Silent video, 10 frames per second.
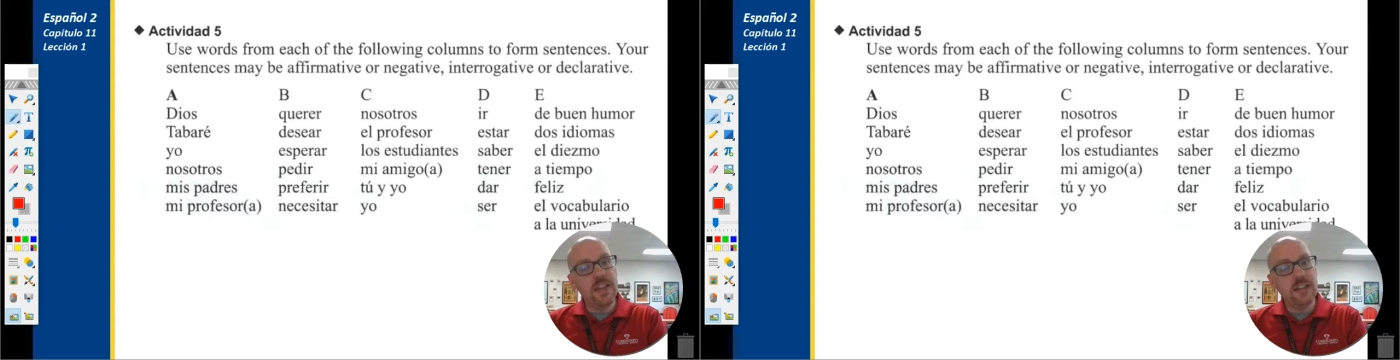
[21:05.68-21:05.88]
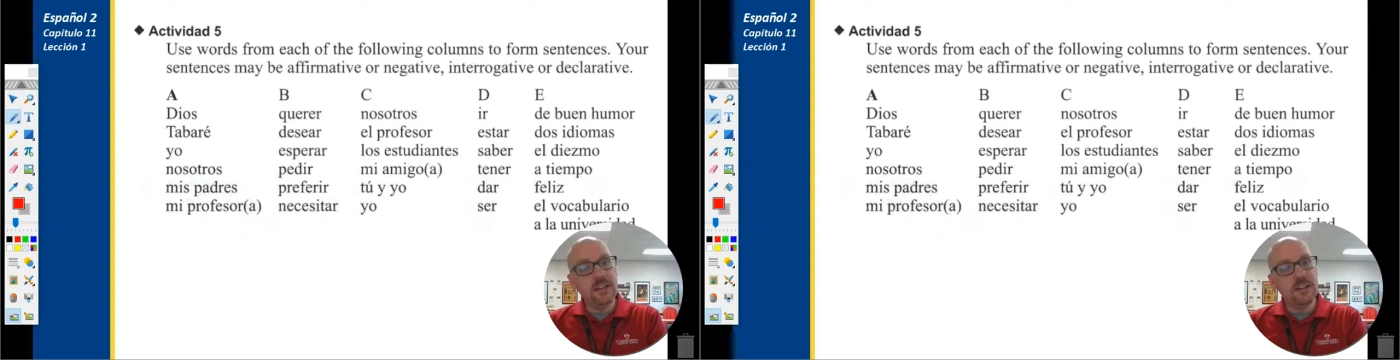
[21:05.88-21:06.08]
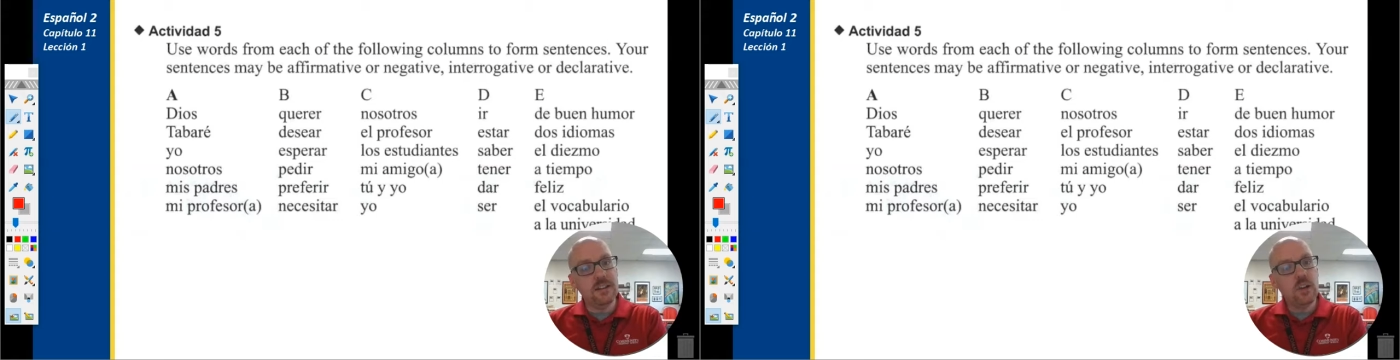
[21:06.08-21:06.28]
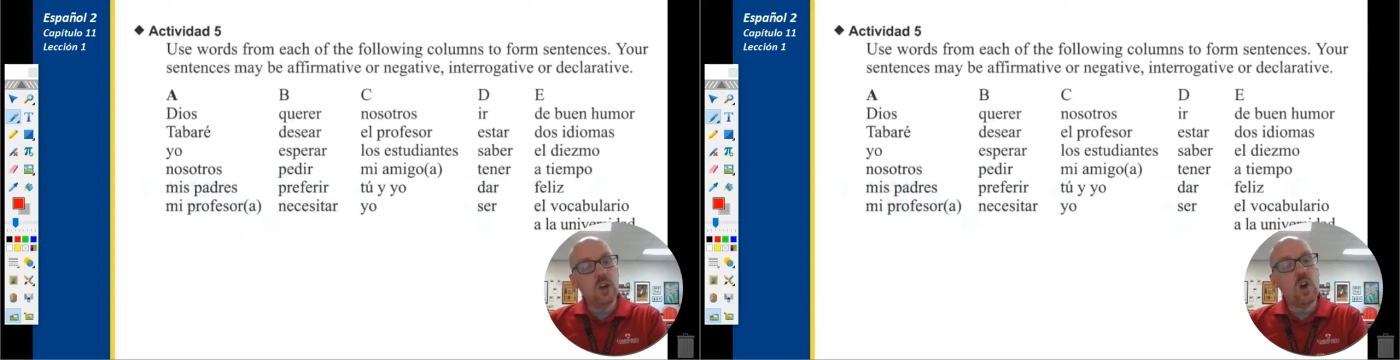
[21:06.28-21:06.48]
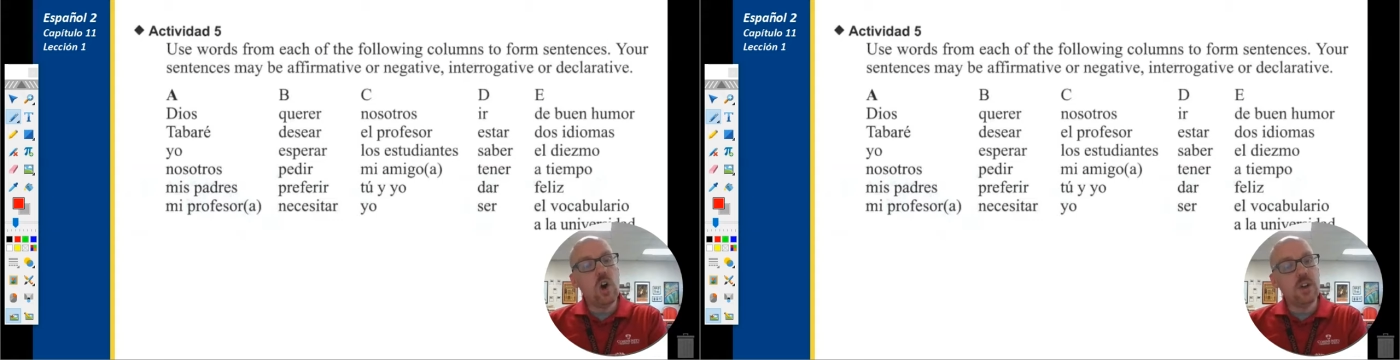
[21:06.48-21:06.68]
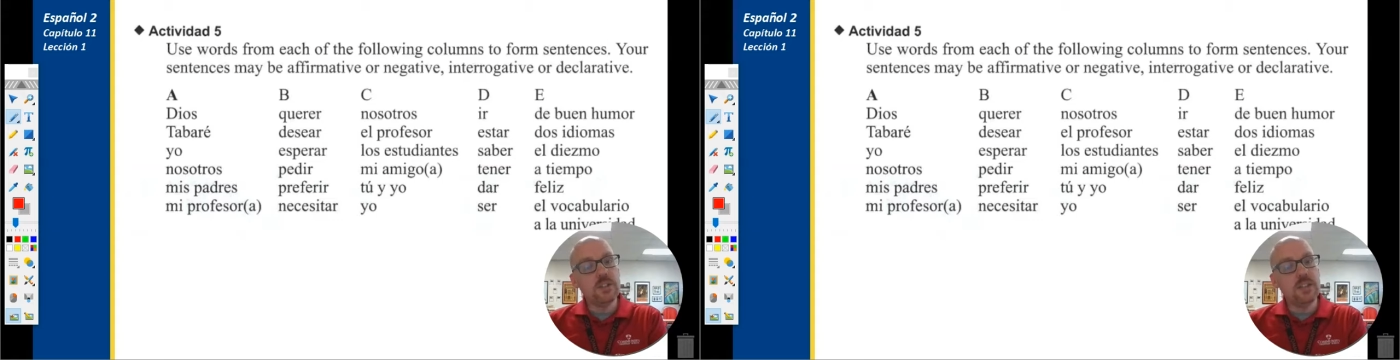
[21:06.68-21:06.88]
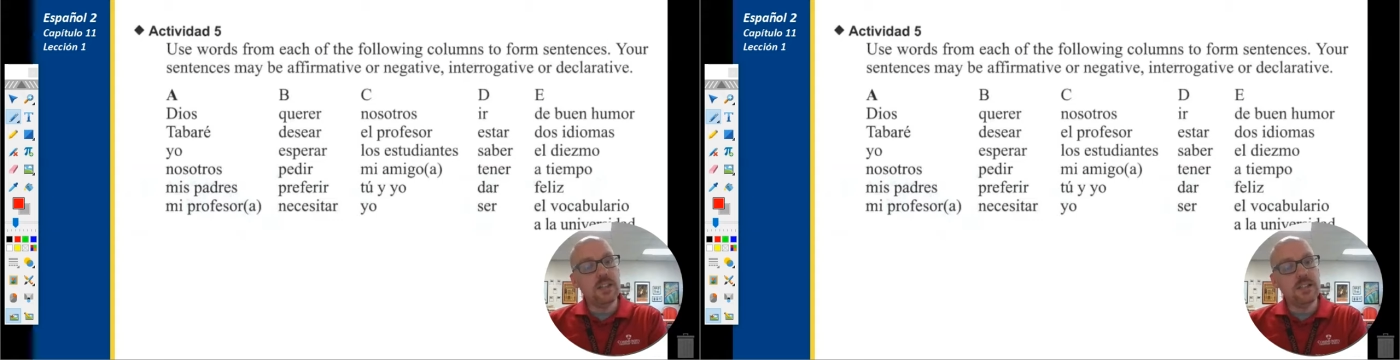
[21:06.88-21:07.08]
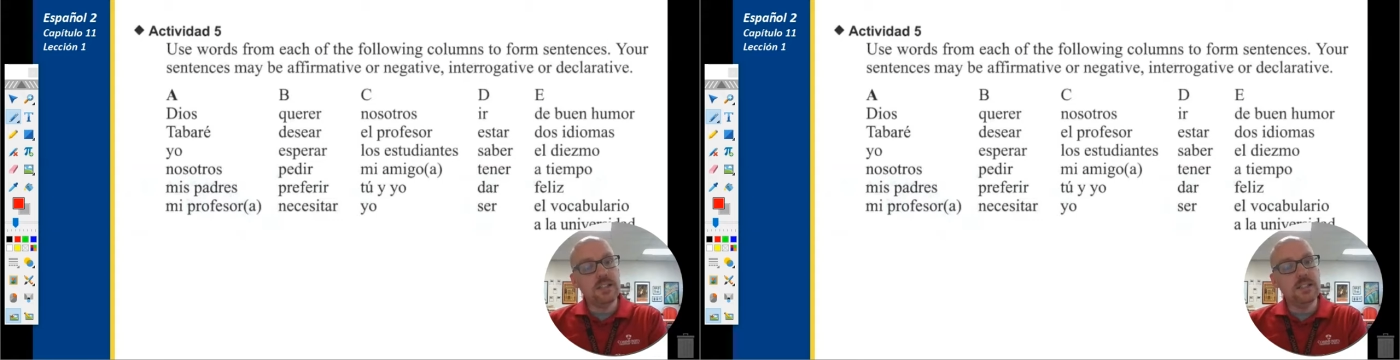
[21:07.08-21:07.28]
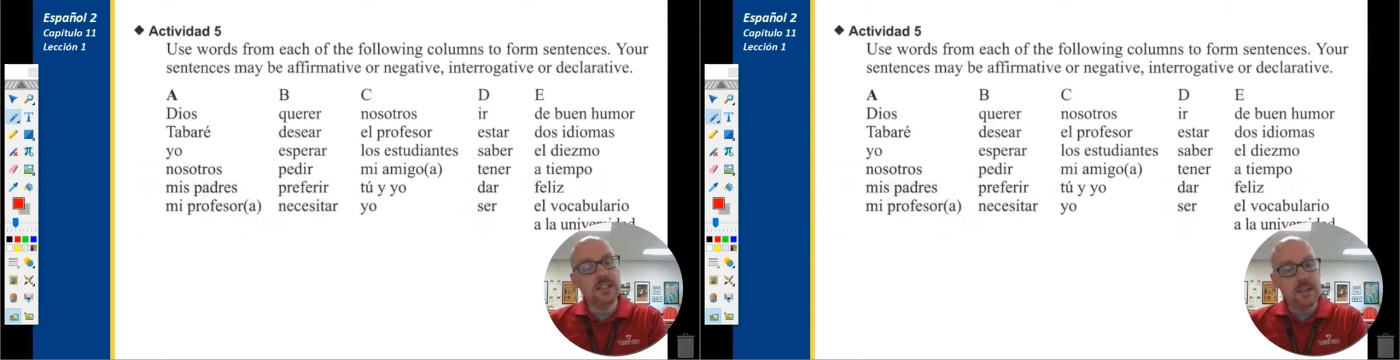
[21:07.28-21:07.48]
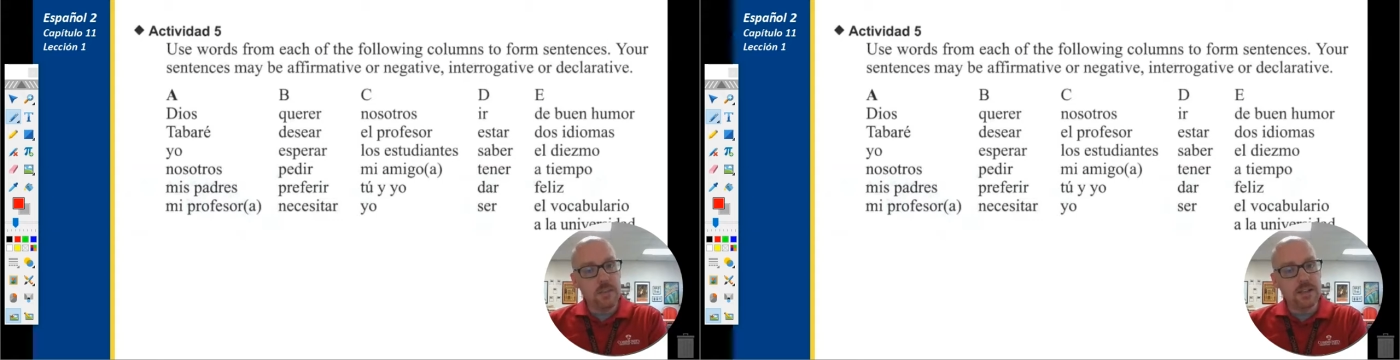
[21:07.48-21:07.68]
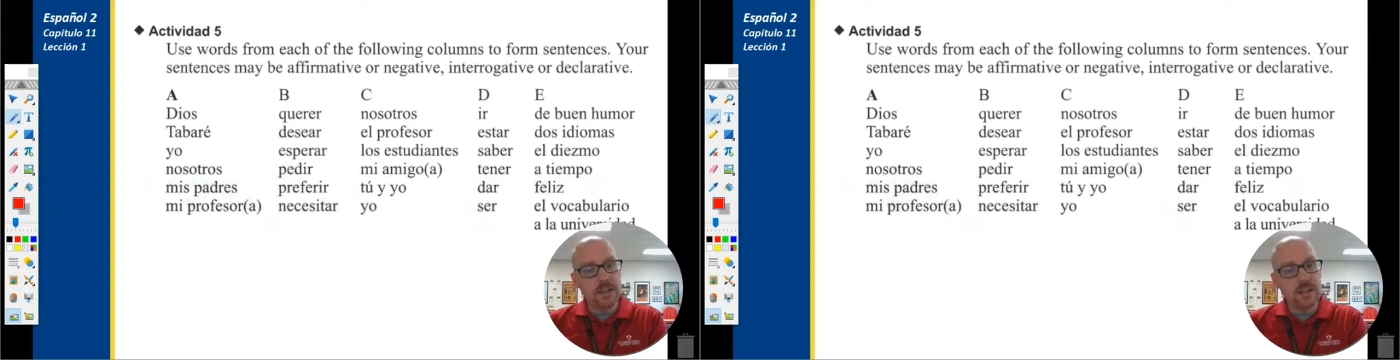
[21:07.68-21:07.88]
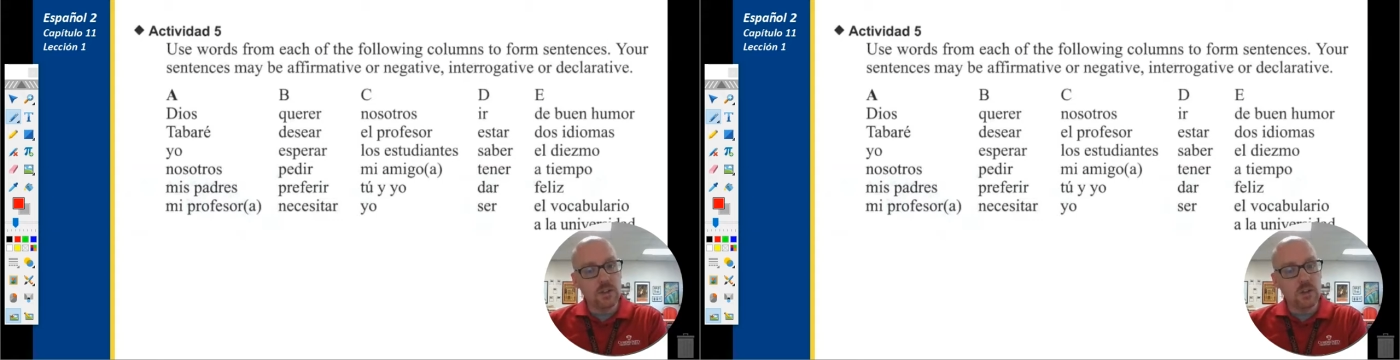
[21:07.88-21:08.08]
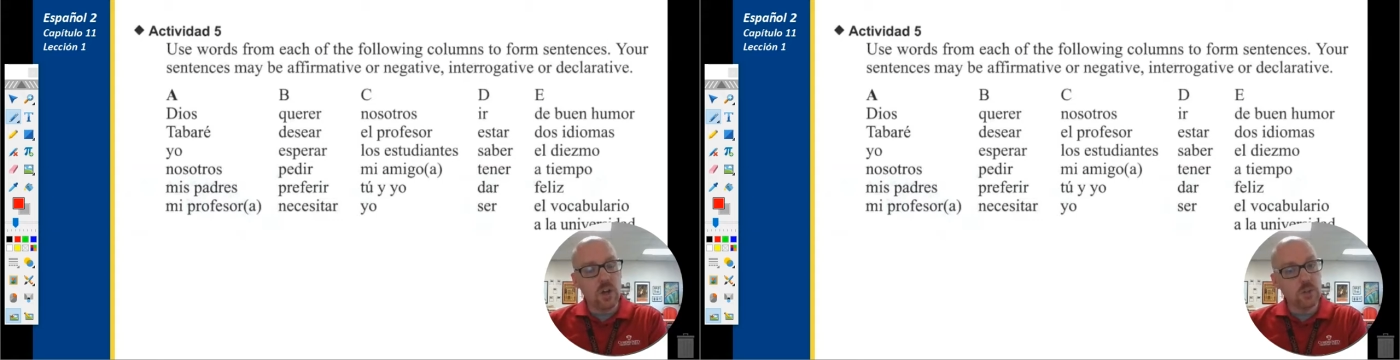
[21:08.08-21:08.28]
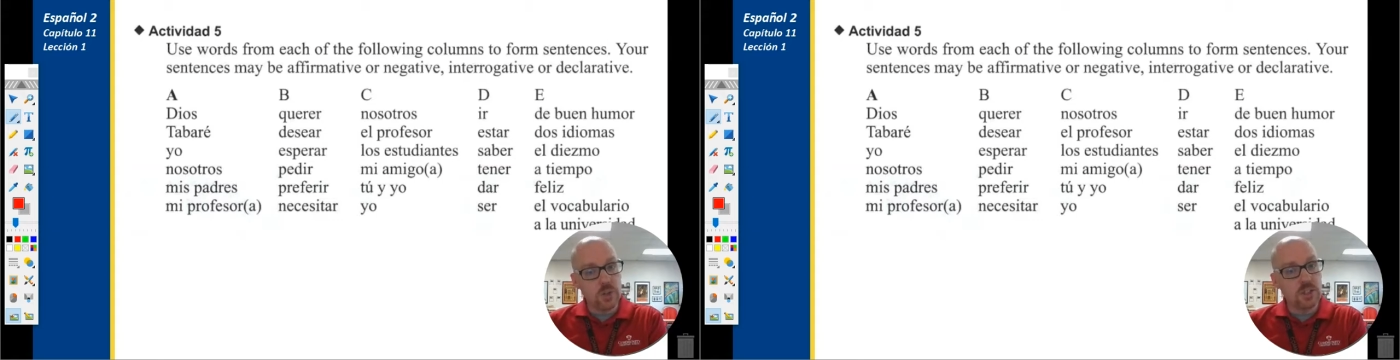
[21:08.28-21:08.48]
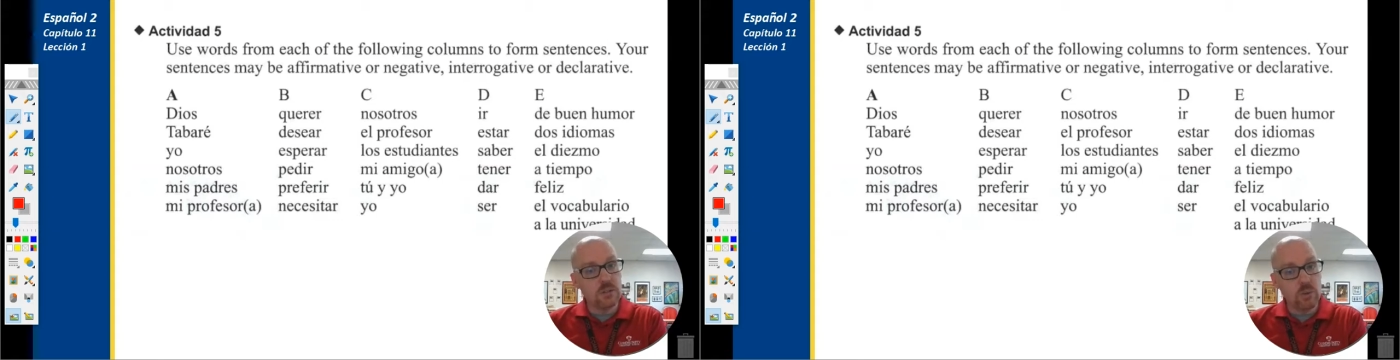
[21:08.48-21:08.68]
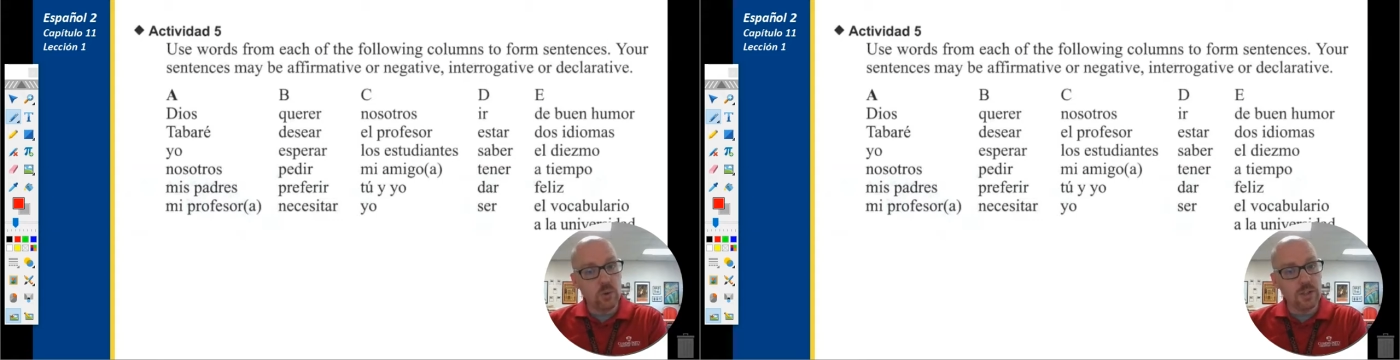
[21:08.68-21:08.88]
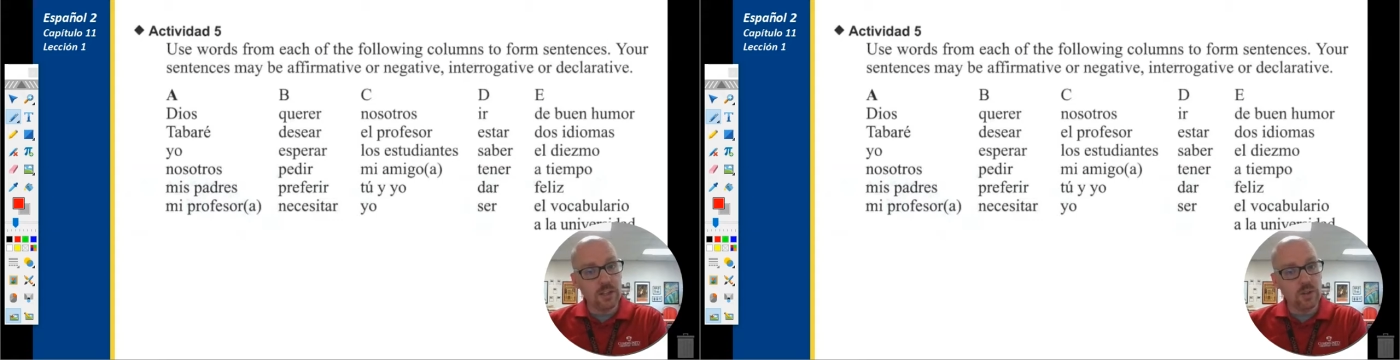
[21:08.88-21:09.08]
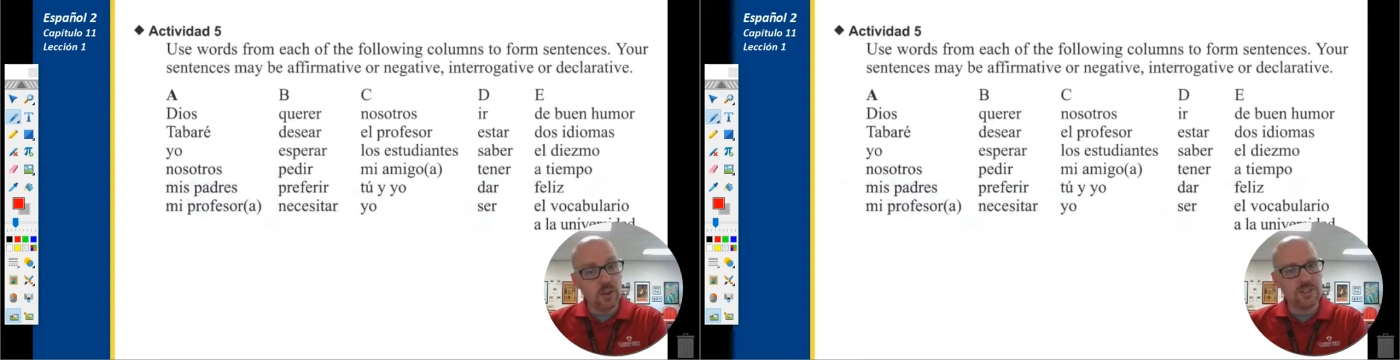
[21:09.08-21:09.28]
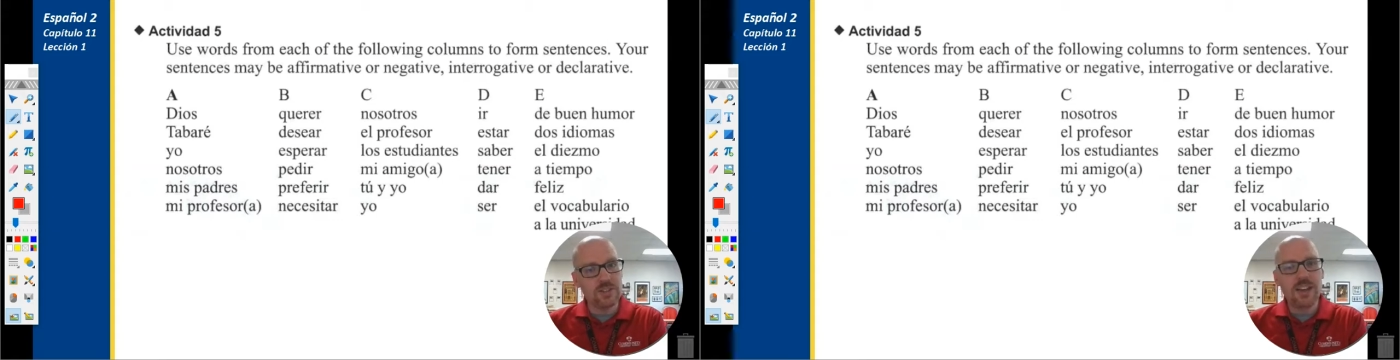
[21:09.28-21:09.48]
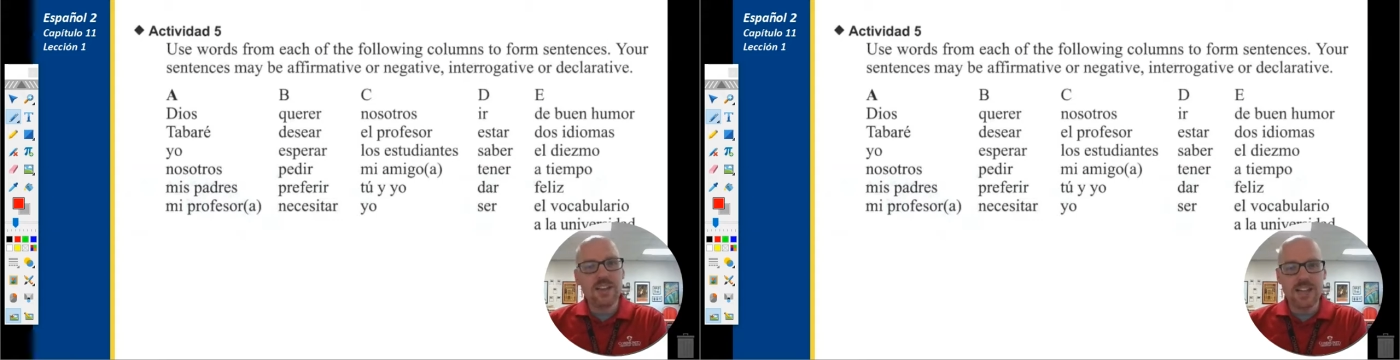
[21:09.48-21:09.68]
then cause the dependent clause or the subordinate clause